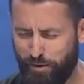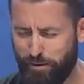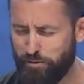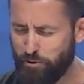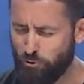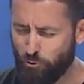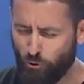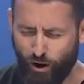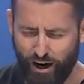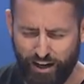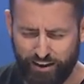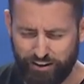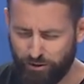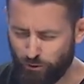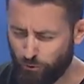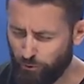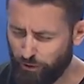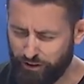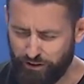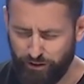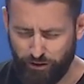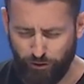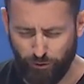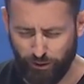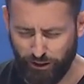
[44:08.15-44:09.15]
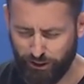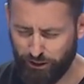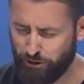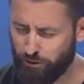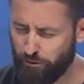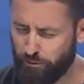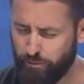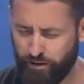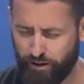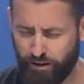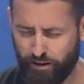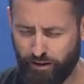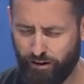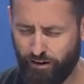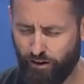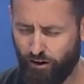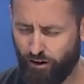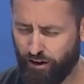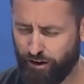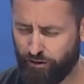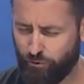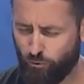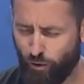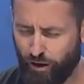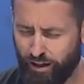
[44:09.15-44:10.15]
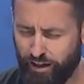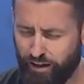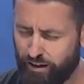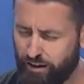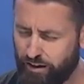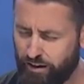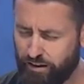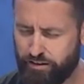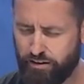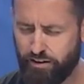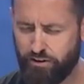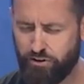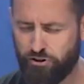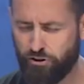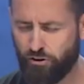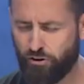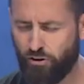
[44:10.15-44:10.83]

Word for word: maybe wrestle with you a little bit on what it is that